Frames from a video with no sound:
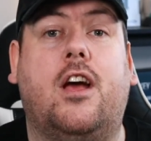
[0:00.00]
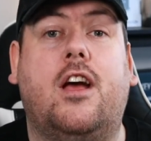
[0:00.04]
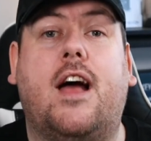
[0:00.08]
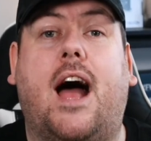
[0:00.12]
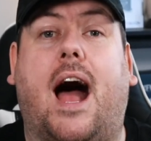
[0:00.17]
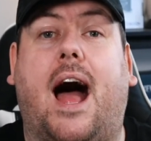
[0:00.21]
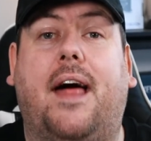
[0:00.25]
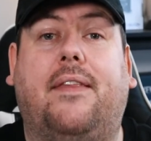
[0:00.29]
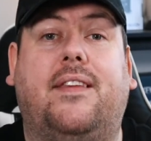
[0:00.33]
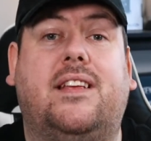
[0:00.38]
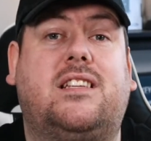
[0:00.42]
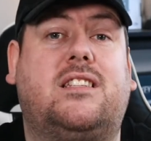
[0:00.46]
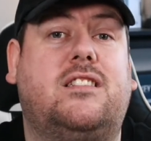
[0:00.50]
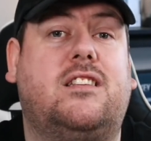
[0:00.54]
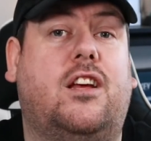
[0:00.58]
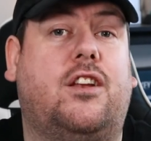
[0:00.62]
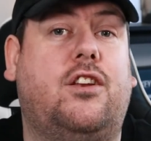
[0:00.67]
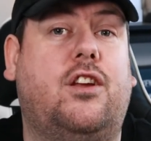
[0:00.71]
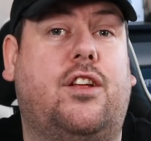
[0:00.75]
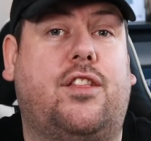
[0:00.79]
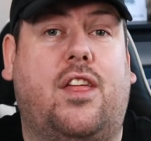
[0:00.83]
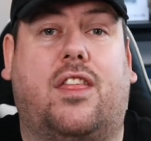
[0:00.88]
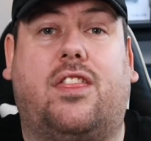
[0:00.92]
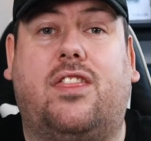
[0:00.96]
And this is
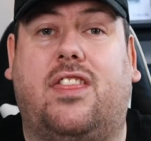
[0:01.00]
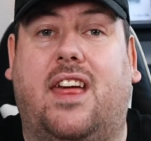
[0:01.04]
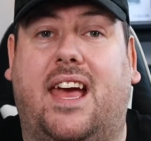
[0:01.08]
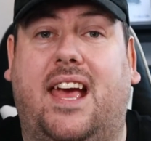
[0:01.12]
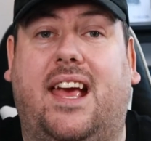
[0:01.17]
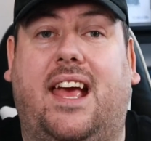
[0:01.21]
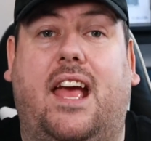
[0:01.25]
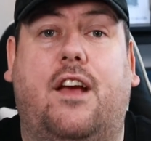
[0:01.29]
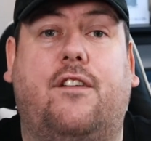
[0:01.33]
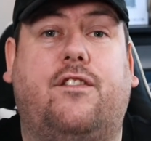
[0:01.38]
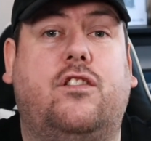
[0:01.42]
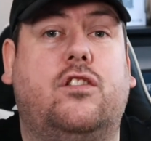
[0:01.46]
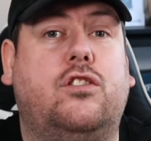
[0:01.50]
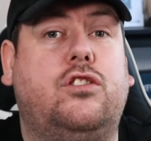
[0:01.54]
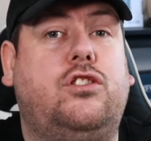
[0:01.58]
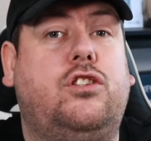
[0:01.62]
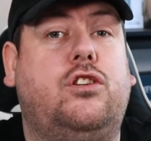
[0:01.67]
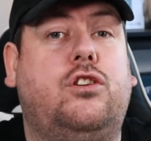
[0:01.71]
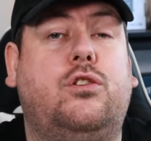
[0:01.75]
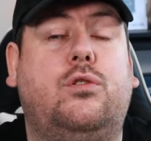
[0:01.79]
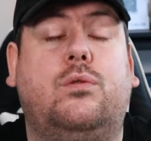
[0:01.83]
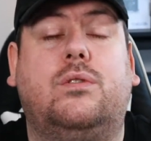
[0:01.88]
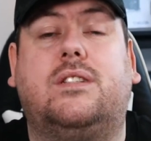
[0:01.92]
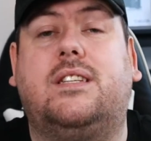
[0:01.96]
another thing. If you're
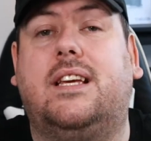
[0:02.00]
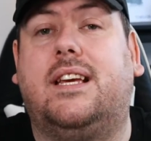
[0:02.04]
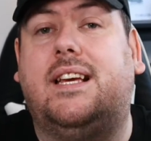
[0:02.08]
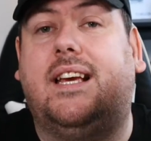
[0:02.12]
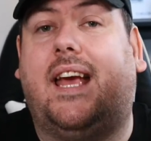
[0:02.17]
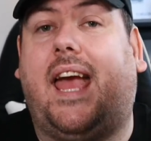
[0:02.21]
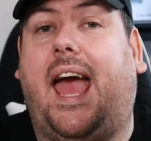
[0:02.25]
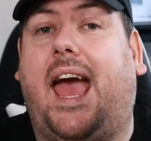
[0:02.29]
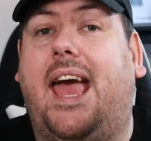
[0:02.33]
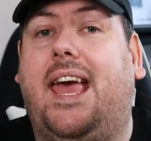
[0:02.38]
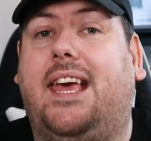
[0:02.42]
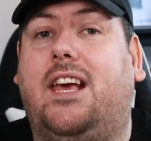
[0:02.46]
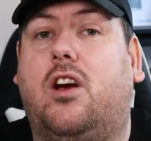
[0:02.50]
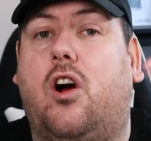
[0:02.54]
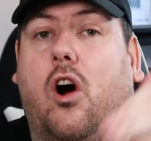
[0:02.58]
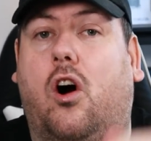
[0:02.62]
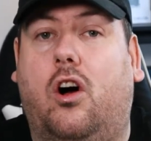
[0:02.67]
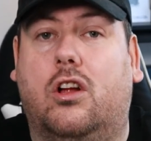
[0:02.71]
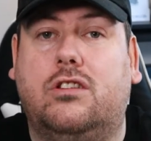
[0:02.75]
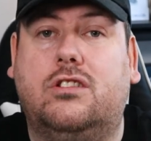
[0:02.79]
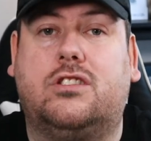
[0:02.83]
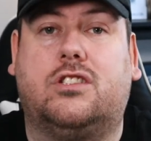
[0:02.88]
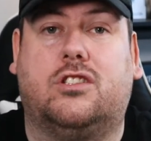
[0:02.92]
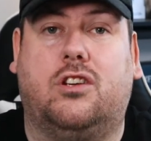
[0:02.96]
using a
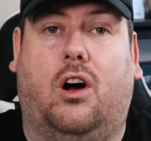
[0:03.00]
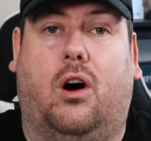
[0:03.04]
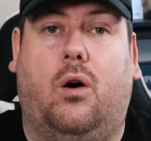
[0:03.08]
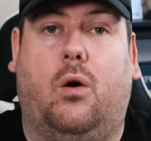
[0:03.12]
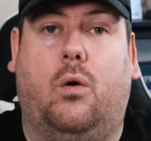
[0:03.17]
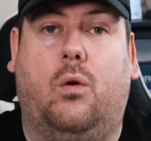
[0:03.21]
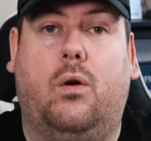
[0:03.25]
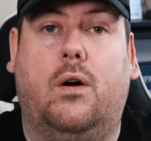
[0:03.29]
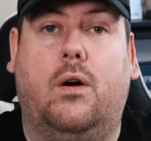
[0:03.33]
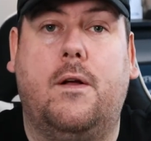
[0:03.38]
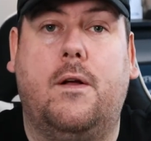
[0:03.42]
console